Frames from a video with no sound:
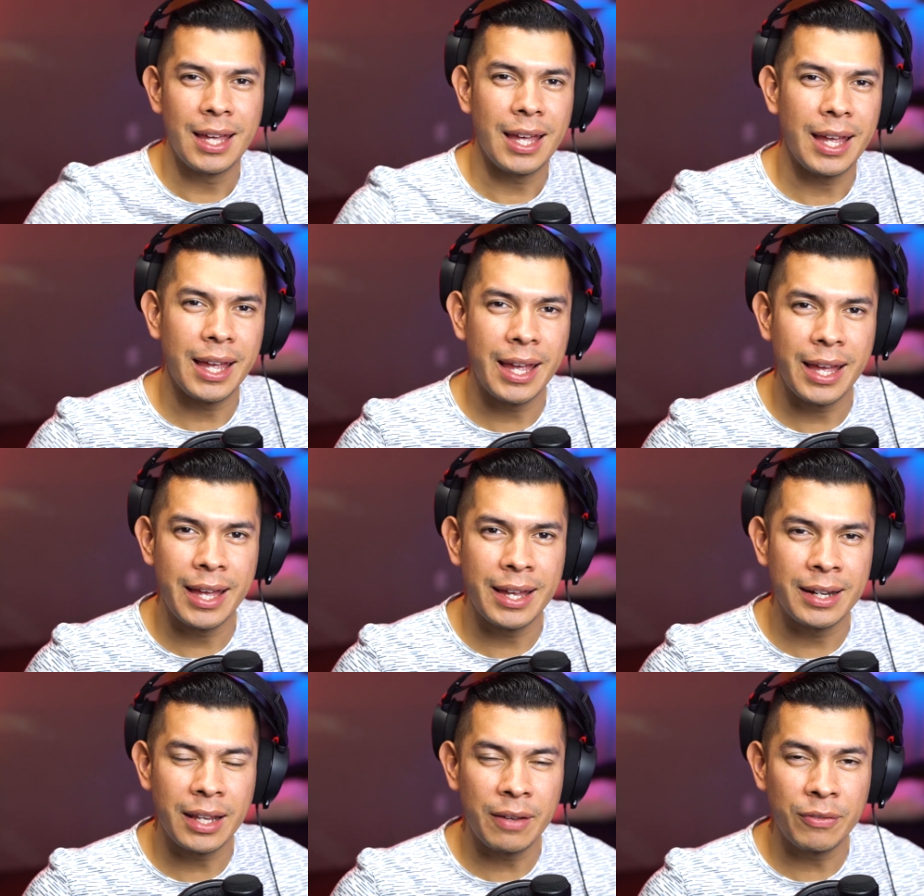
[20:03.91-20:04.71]

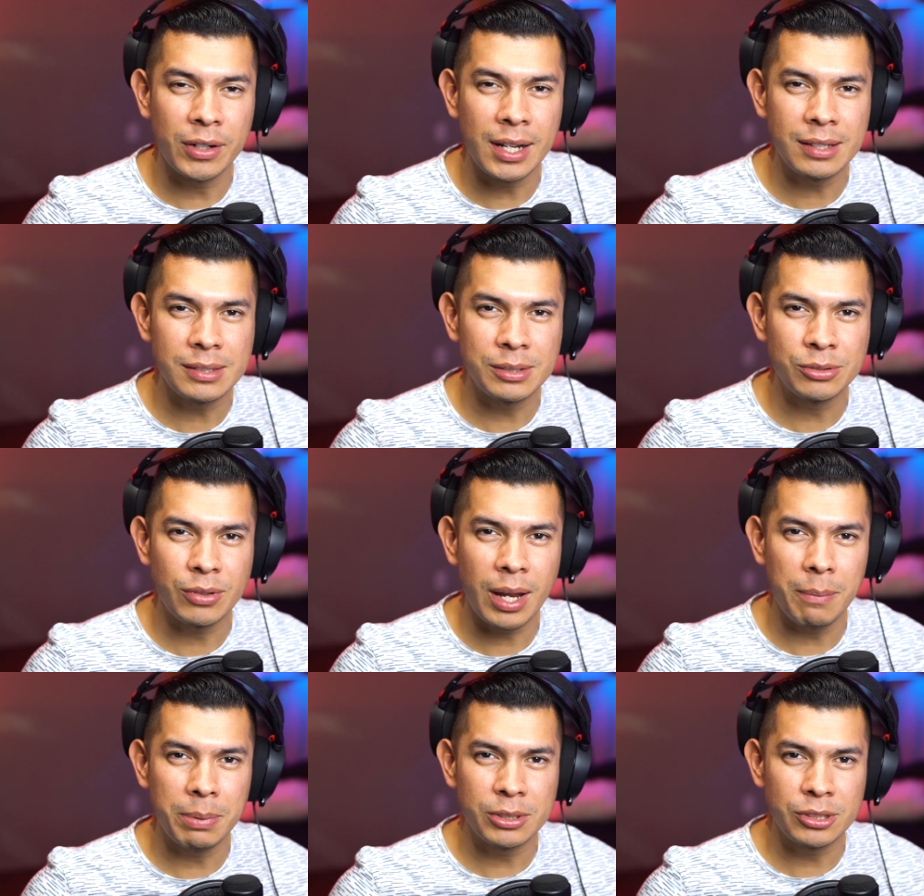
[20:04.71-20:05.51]
And if you're not
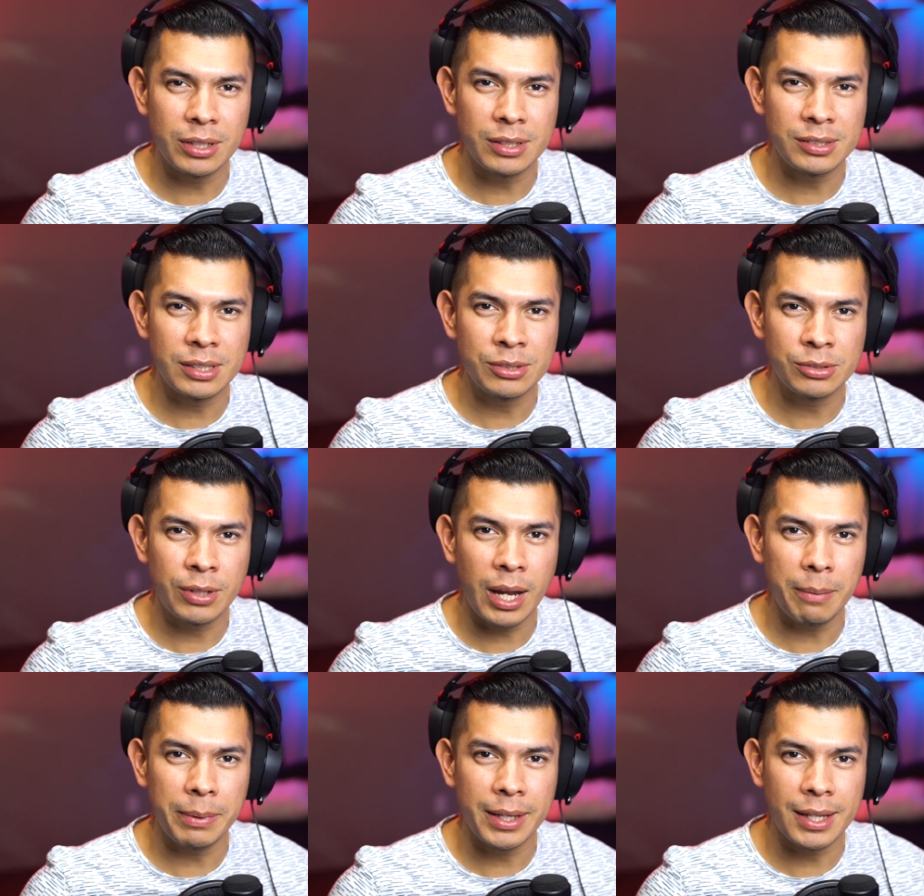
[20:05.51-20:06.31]
subscribed, be sure to
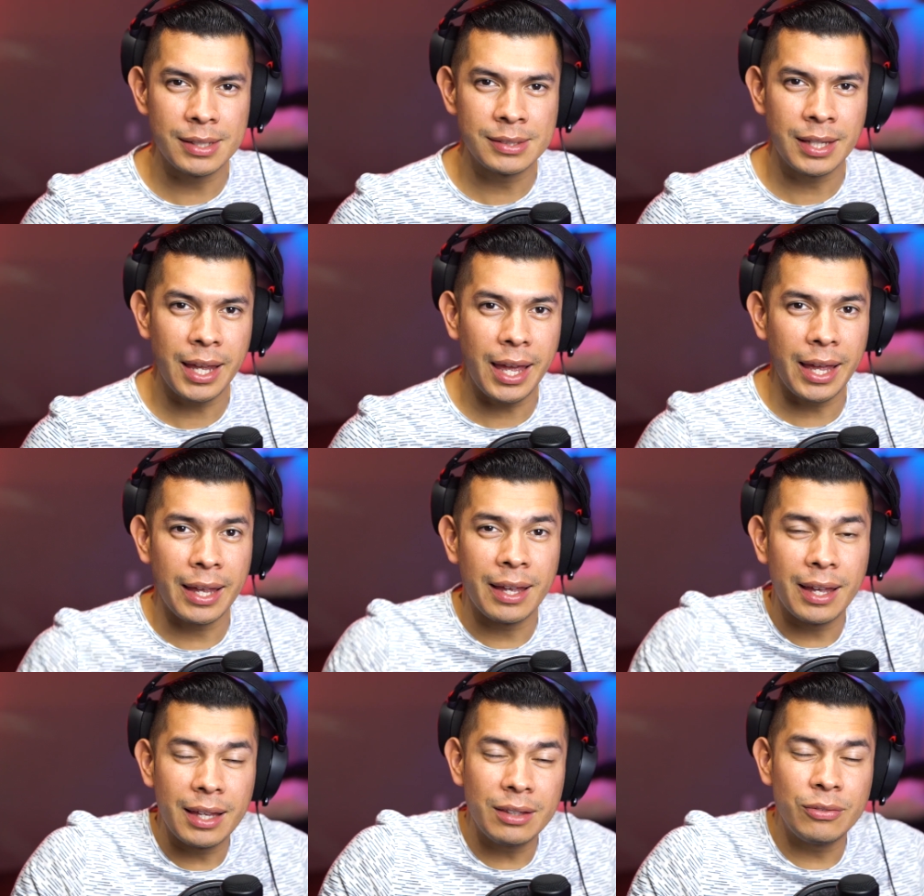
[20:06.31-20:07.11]
subscribe because, hey,
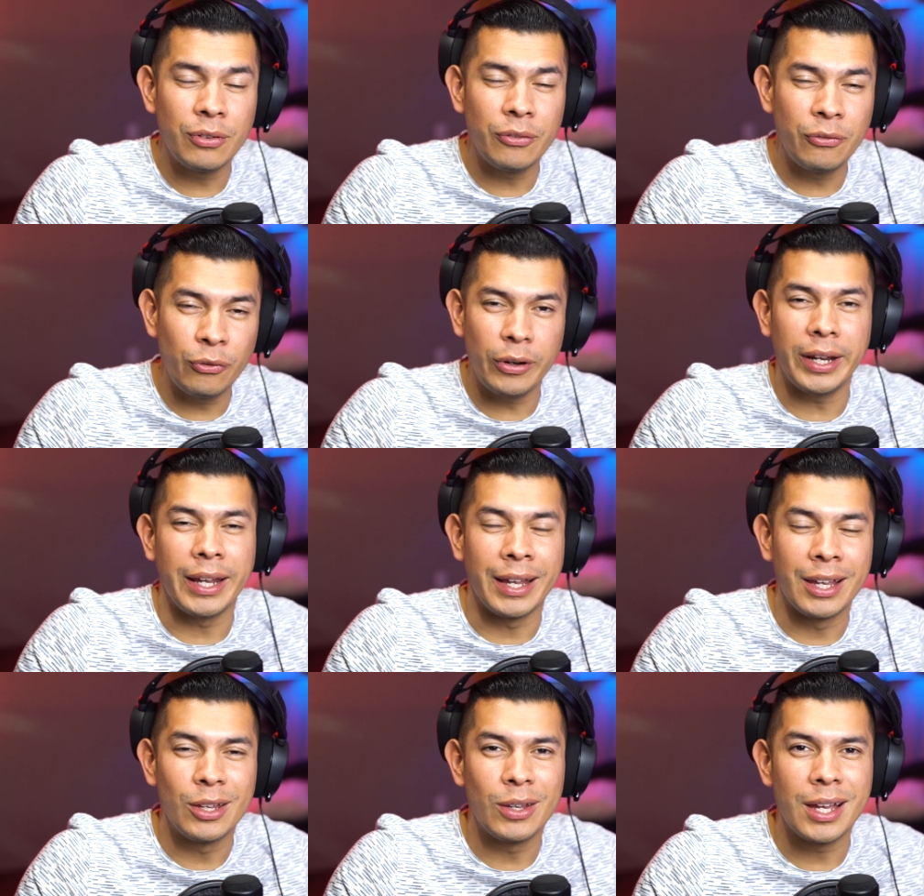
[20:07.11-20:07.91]
it's for free.
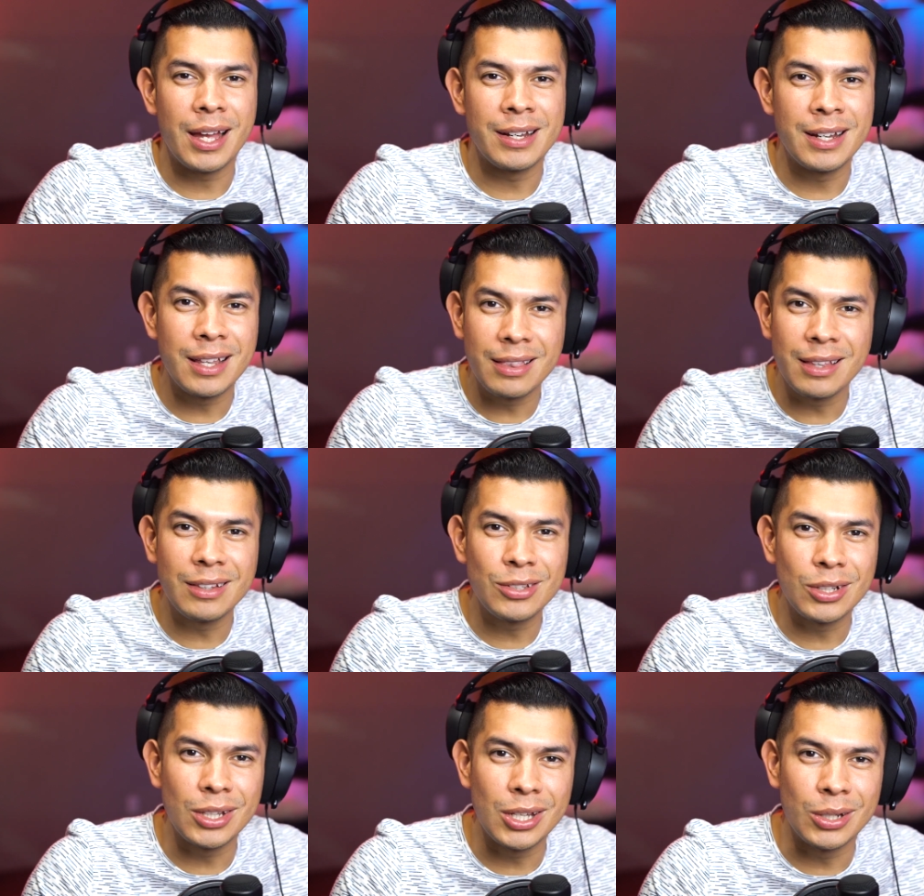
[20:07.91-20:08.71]
You got nothing
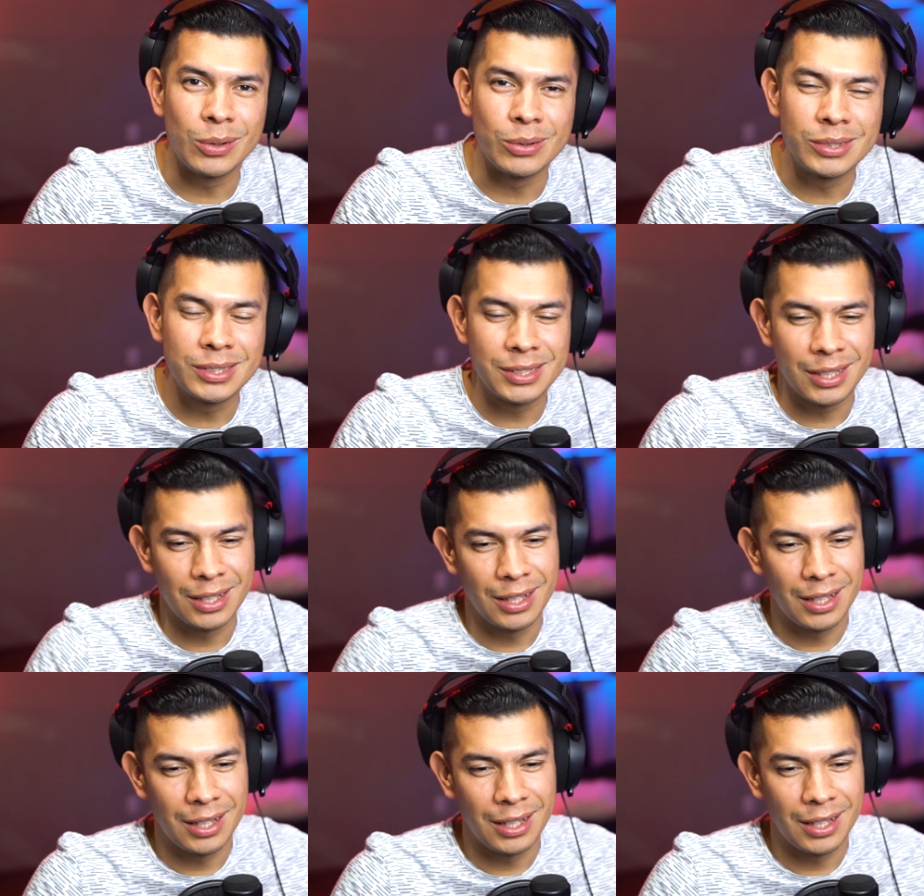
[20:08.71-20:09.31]
to lose.